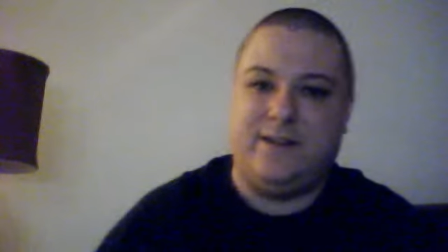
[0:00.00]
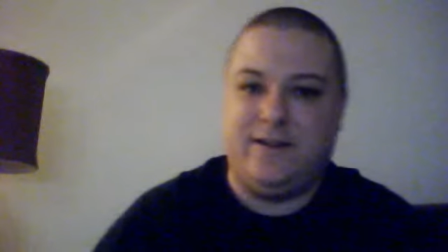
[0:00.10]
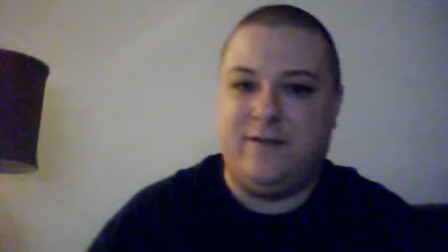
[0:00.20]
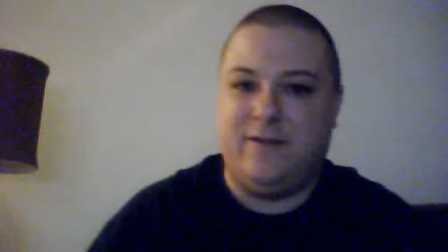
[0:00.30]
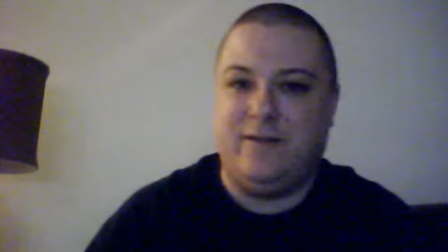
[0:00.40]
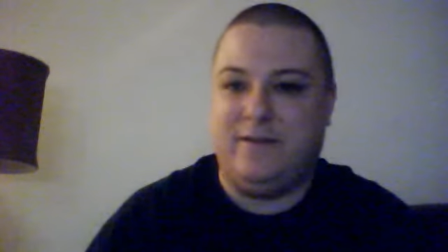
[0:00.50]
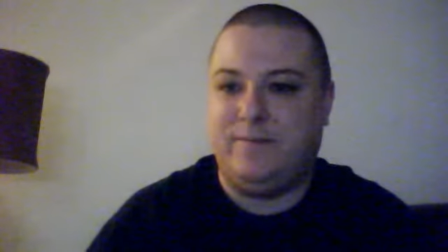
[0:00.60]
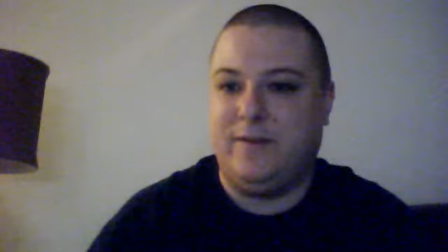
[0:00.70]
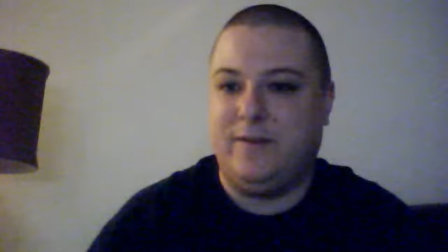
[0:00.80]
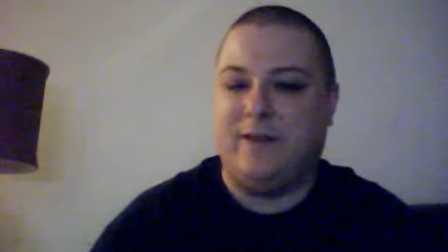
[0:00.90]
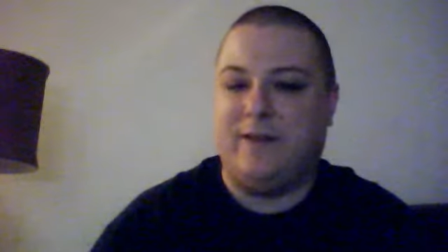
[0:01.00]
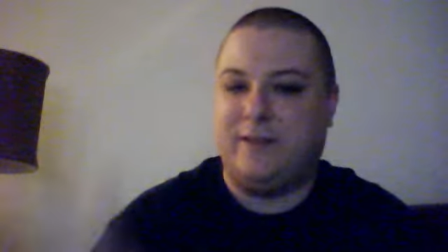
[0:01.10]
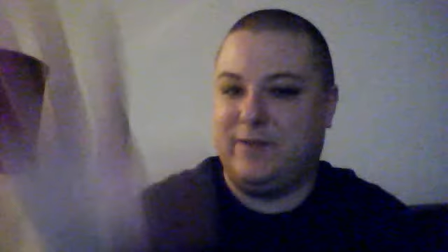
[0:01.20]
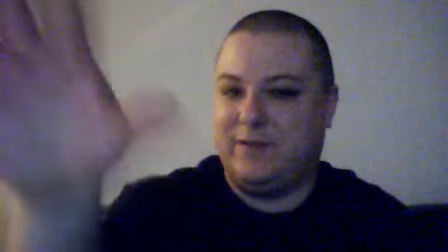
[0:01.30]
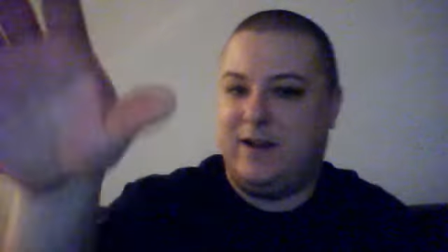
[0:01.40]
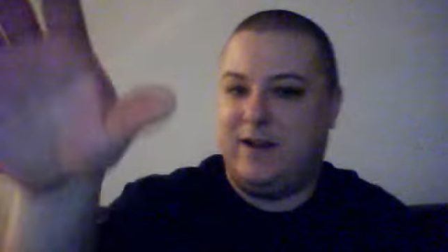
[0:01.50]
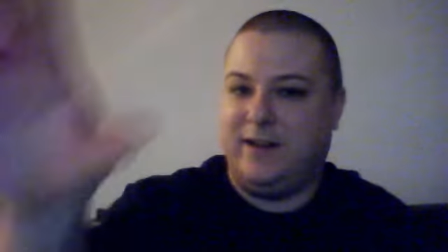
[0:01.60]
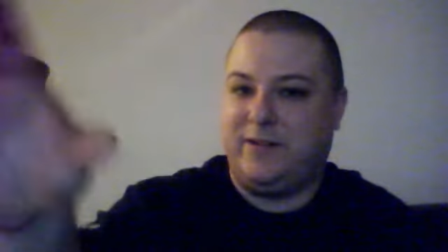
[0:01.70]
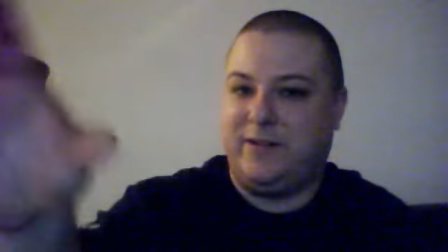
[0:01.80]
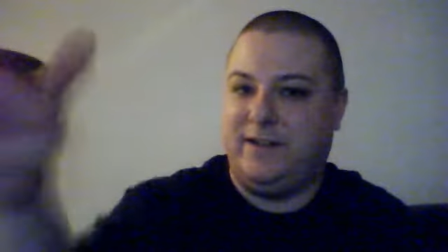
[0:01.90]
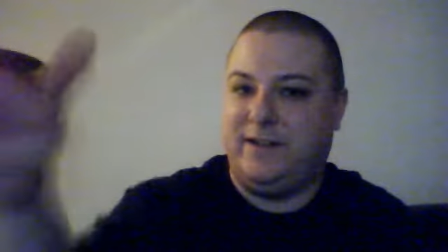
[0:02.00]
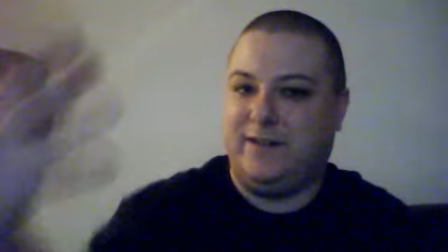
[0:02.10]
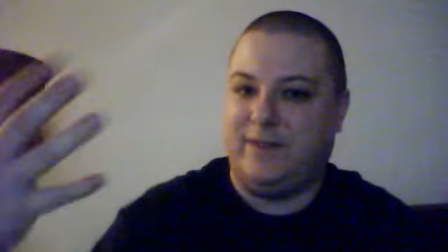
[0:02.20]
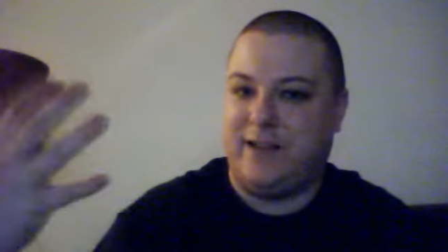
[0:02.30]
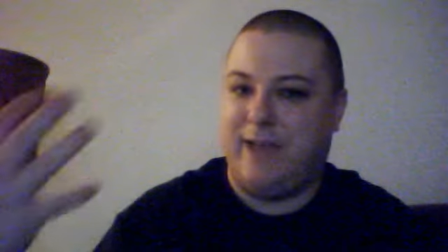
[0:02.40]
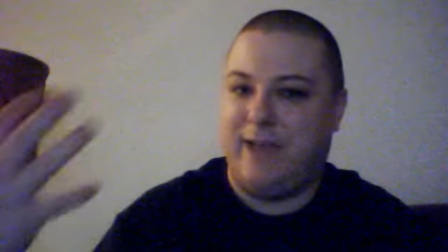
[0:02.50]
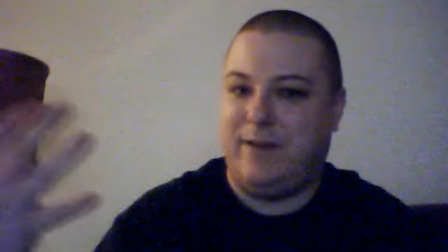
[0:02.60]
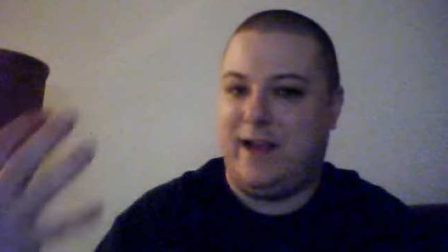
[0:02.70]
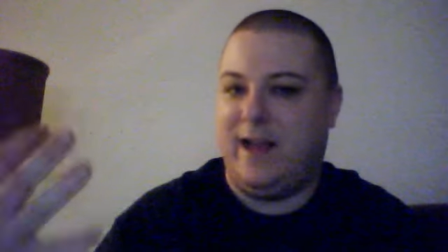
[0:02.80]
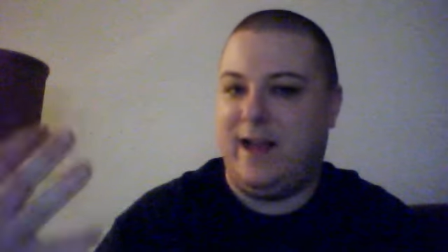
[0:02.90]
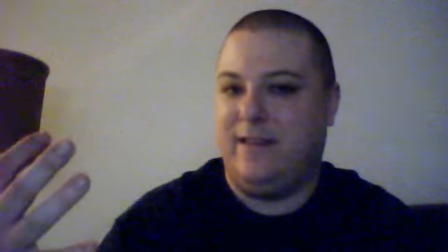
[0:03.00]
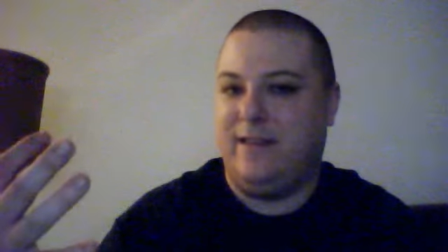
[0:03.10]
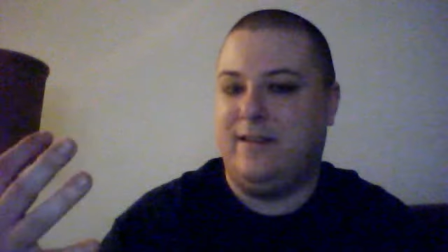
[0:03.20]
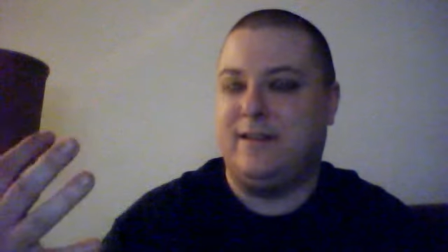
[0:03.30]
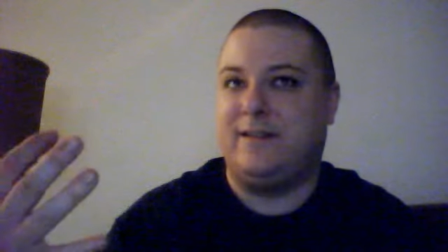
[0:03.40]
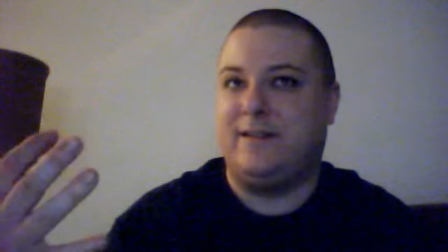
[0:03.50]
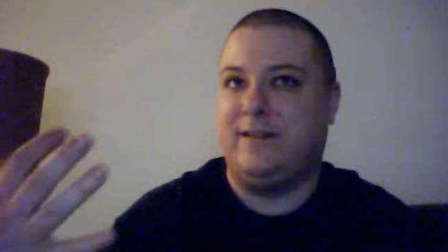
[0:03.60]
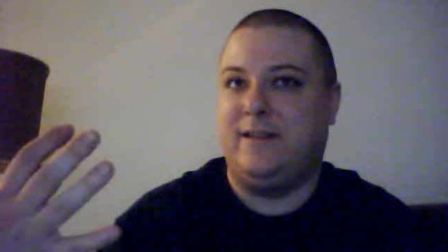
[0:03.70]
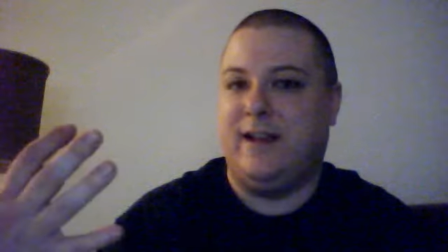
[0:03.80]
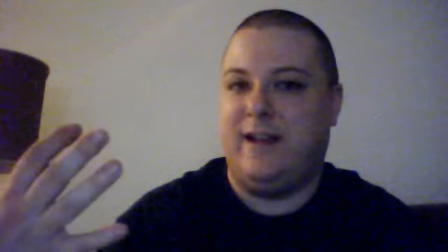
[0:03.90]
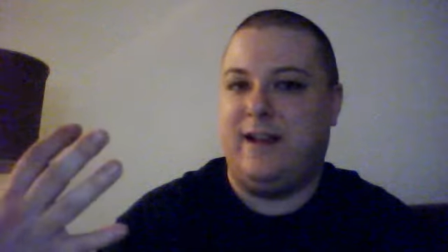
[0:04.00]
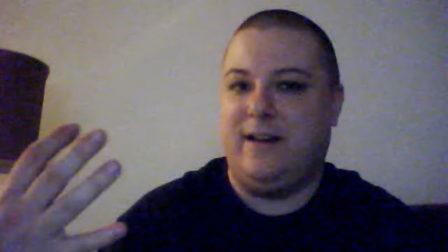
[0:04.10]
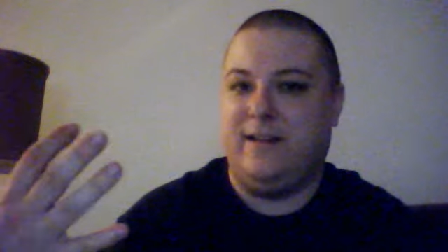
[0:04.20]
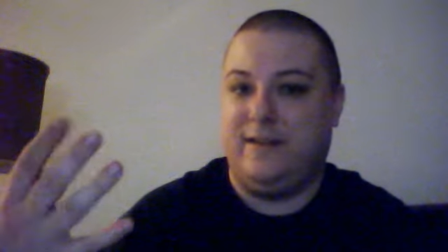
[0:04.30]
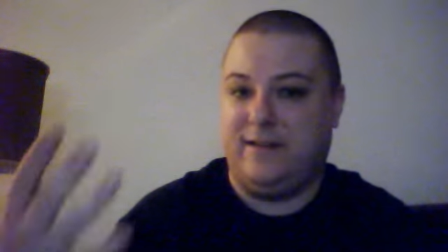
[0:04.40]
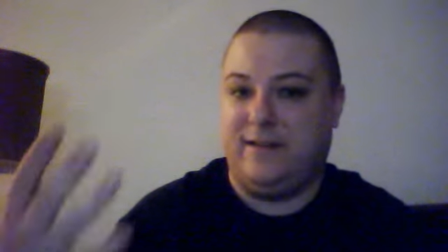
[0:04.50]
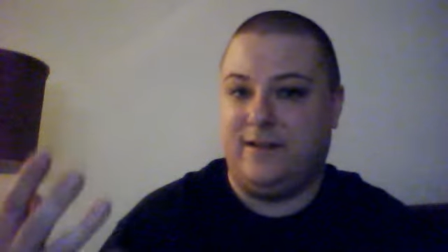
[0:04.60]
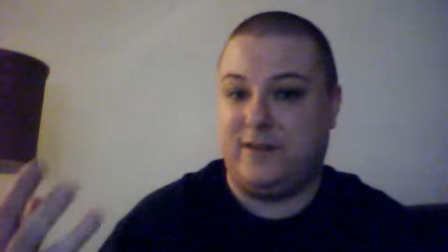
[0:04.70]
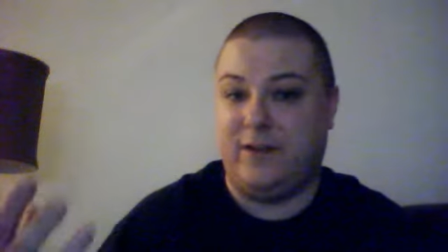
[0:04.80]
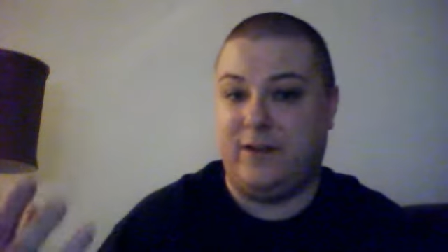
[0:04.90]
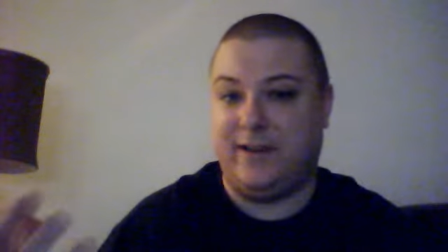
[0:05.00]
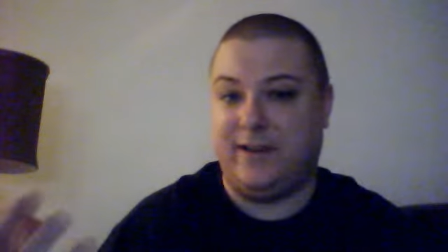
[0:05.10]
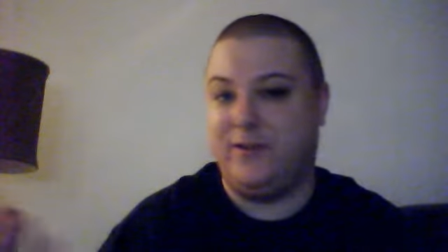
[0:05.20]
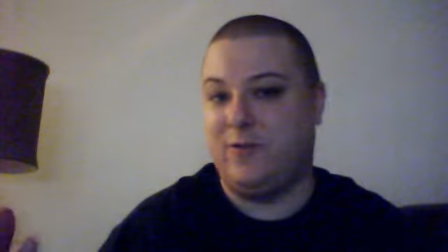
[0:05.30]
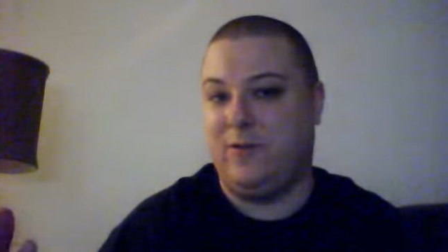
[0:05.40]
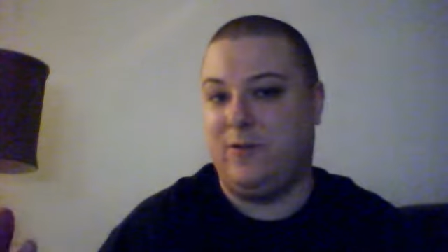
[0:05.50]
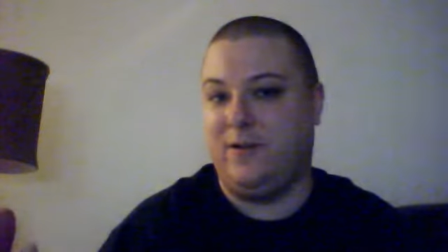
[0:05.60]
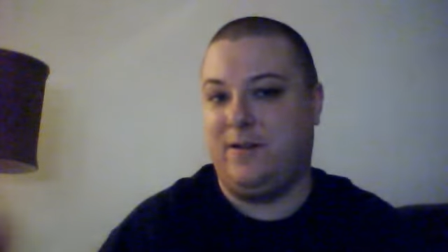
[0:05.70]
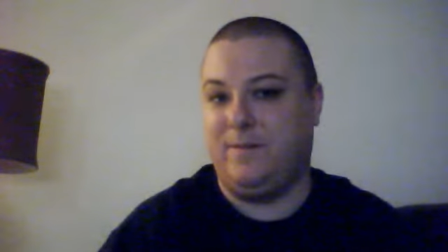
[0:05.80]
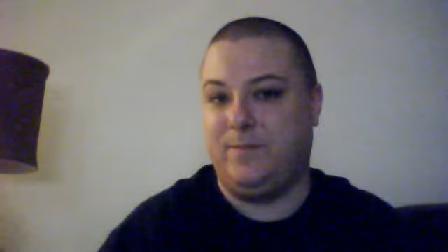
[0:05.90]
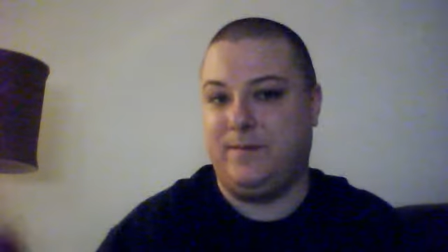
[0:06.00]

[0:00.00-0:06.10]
You could have stuff that's going on the screen and stuff that's happening on the screen on the controller.